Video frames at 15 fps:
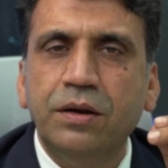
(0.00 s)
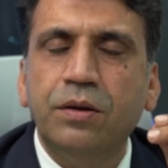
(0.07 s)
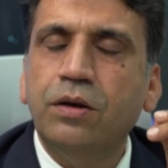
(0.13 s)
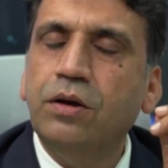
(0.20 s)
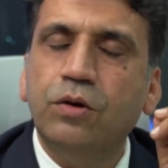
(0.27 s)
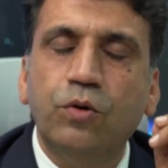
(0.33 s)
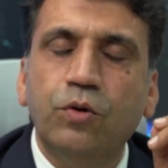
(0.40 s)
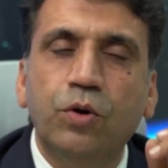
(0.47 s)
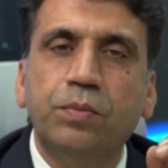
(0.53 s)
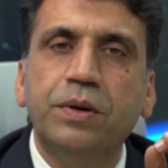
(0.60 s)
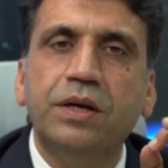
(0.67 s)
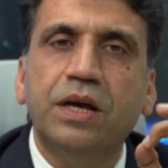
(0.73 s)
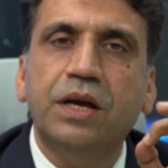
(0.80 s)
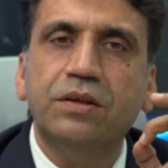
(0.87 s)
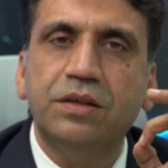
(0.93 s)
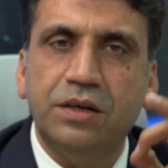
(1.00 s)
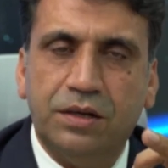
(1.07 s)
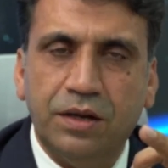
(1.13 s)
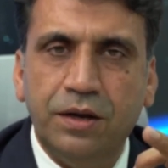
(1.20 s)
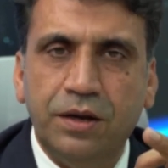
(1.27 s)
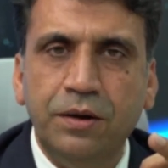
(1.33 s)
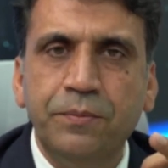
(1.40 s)
corporate tax
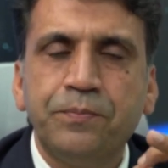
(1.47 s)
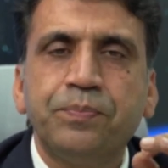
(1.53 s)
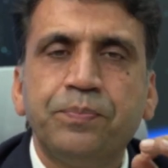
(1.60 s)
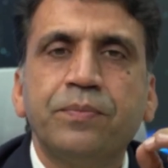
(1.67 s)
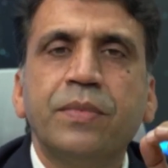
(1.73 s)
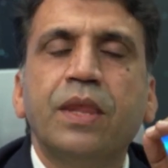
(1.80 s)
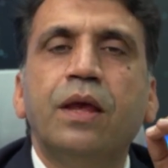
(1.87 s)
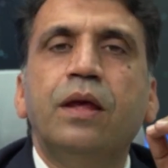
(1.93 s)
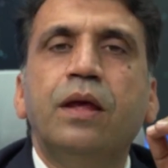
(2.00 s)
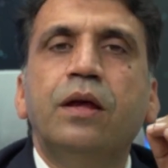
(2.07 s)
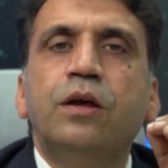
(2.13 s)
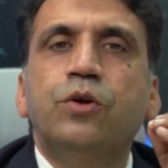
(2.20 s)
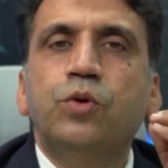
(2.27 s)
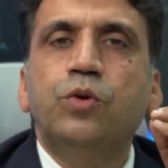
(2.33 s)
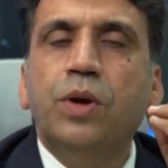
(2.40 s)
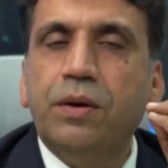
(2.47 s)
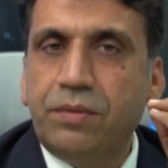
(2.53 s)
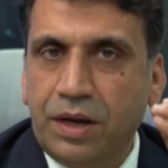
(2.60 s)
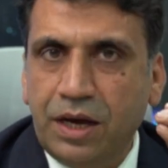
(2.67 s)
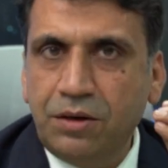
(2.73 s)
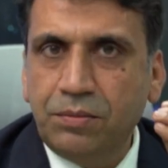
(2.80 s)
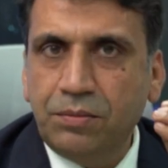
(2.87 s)
return, you have
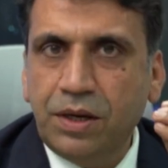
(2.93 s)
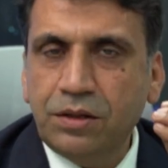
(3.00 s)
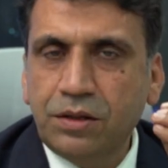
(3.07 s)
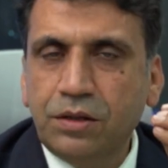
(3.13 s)
9 months.